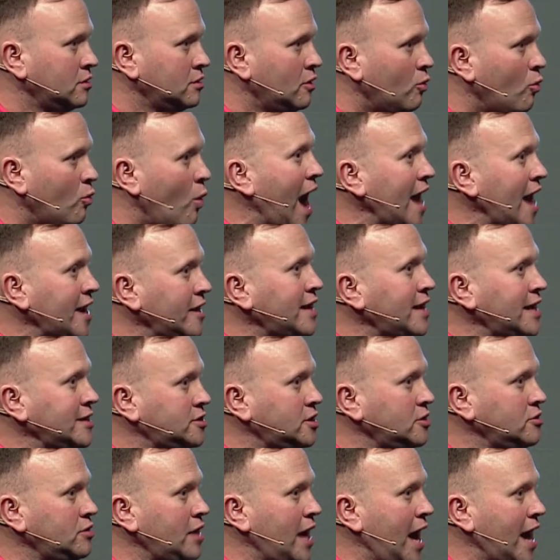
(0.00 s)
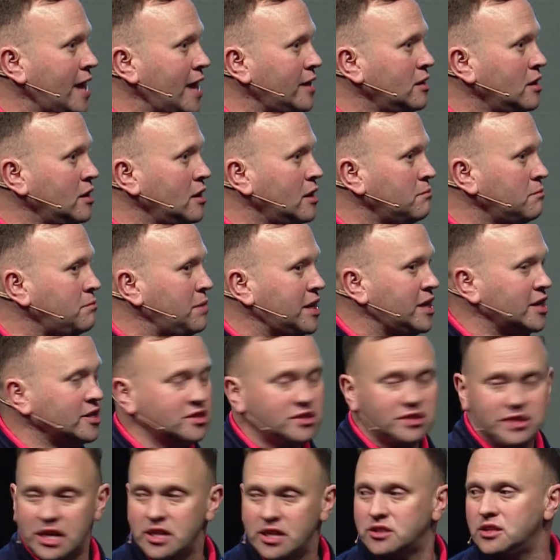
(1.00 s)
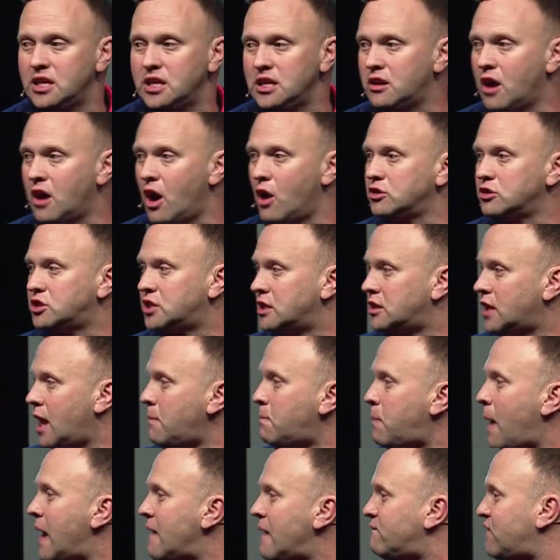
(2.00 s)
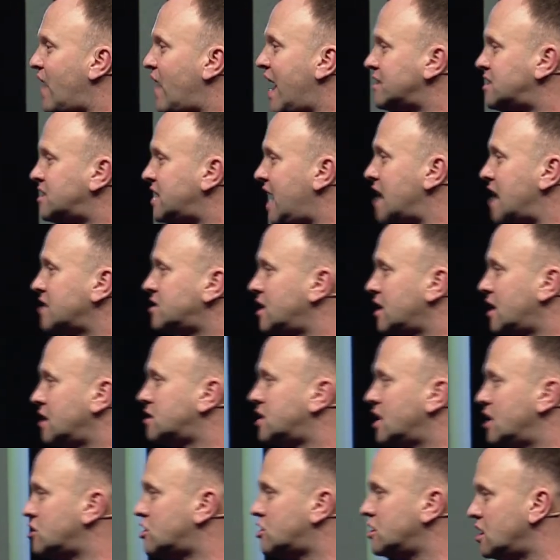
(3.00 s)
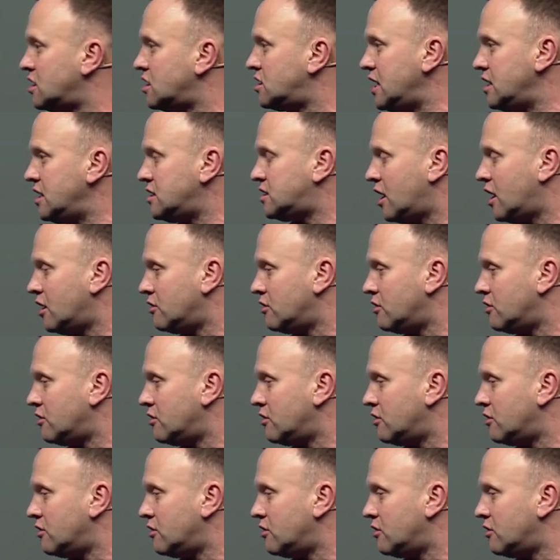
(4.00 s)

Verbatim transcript: Why do they do that? Because Disney knows that they pay fantastic attention to detail.